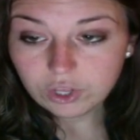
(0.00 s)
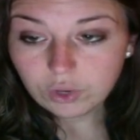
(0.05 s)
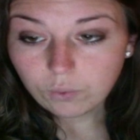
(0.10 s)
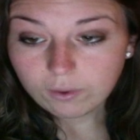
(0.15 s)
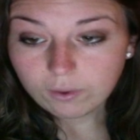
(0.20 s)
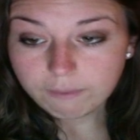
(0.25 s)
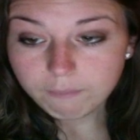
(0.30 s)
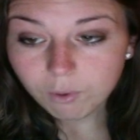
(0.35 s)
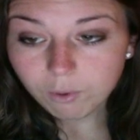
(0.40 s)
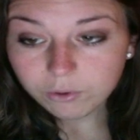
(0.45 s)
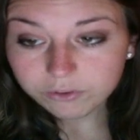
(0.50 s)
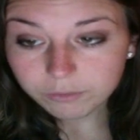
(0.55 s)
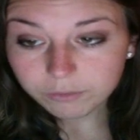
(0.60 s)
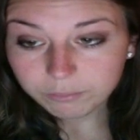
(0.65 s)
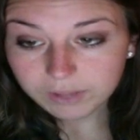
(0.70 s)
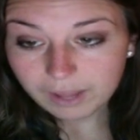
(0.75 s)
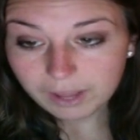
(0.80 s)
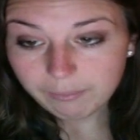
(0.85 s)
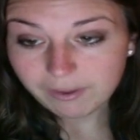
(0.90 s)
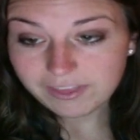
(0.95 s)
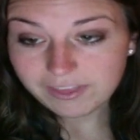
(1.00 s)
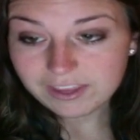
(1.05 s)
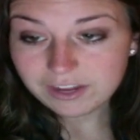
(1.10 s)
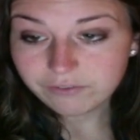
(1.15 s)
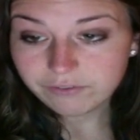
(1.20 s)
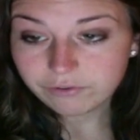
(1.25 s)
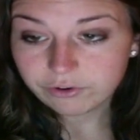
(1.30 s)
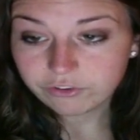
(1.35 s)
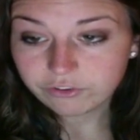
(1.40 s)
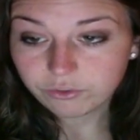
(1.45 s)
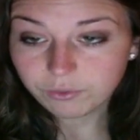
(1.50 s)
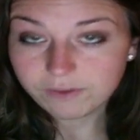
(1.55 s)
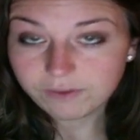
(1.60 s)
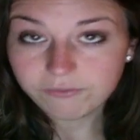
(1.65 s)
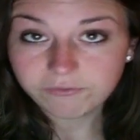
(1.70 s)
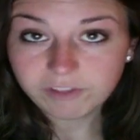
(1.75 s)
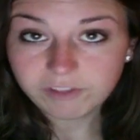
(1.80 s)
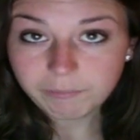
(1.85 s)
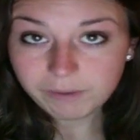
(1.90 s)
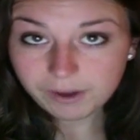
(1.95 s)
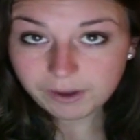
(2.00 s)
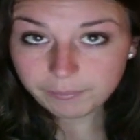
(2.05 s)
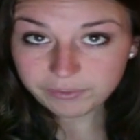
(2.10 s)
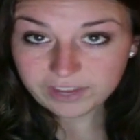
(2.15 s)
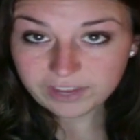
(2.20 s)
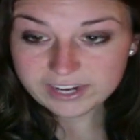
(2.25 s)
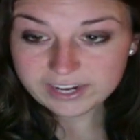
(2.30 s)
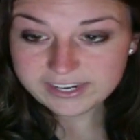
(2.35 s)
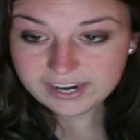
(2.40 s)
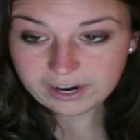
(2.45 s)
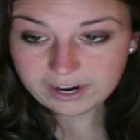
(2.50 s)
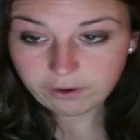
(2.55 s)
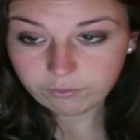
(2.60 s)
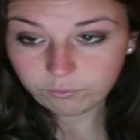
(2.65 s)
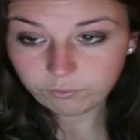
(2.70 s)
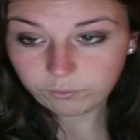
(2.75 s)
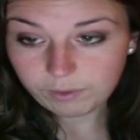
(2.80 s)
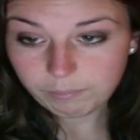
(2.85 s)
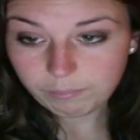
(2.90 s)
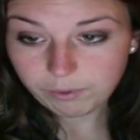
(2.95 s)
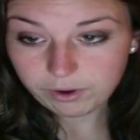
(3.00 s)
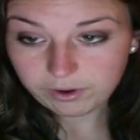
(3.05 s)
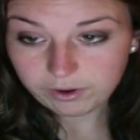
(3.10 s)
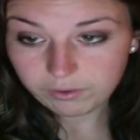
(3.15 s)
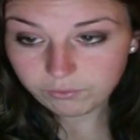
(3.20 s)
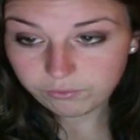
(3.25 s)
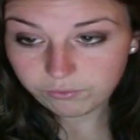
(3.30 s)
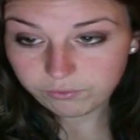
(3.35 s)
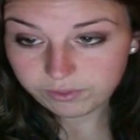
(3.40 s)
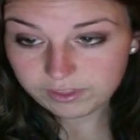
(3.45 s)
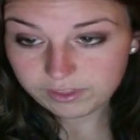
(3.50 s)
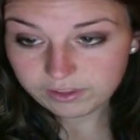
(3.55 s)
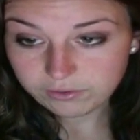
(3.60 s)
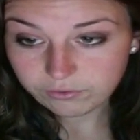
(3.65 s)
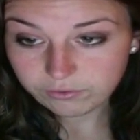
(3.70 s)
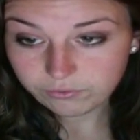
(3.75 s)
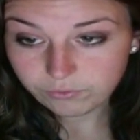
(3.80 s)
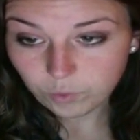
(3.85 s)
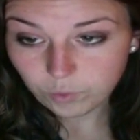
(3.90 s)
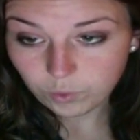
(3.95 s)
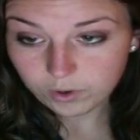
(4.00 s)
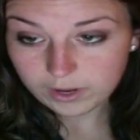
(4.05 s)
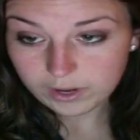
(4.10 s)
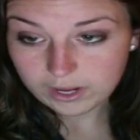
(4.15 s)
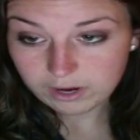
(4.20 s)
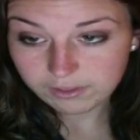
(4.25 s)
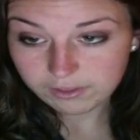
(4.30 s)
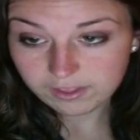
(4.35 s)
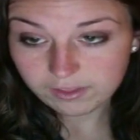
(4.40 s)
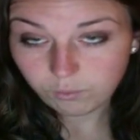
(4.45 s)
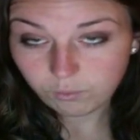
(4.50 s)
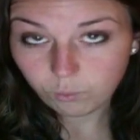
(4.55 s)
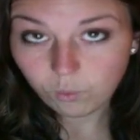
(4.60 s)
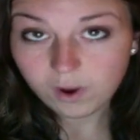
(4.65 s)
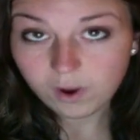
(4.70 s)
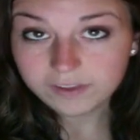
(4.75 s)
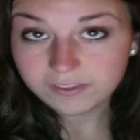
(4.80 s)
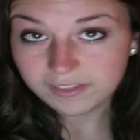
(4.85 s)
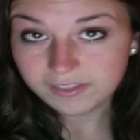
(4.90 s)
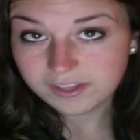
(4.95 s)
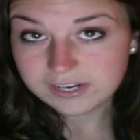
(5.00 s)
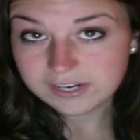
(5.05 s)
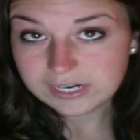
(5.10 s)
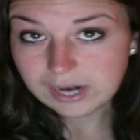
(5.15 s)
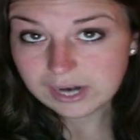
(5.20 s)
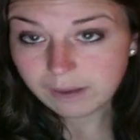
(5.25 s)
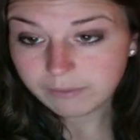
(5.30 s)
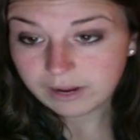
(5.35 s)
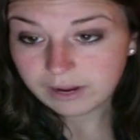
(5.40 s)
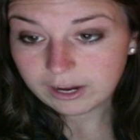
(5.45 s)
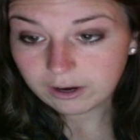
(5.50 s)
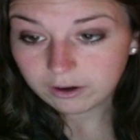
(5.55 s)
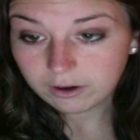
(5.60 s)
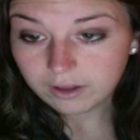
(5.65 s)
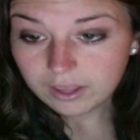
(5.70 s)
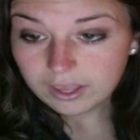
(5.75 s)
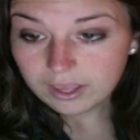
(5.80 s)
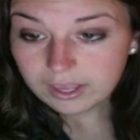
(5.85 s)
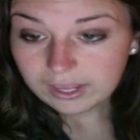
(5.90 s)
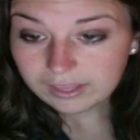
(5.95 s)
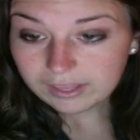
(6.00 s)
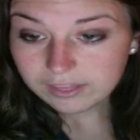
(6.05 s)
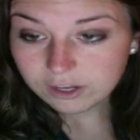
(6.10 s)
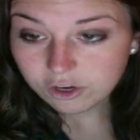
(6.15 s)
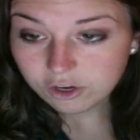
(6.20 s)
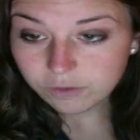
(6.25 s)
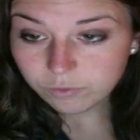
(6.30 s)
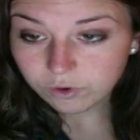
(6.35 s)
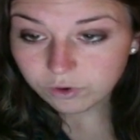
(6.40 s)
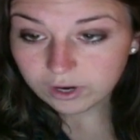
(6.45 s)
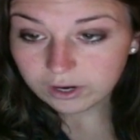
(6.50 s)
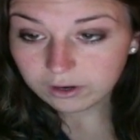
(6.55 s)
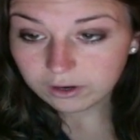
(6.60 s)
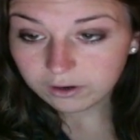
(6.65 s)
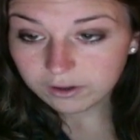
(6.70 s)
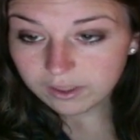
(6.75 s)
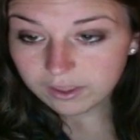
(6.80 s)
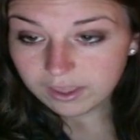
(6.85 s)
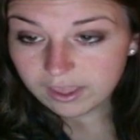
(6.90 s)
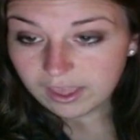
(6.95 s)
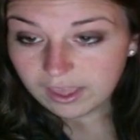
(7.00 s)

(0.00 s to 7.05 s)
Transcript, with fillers: we multiply by the inverse, so we flip it upside down, we put this 4 here that was in the denominator in the numerator,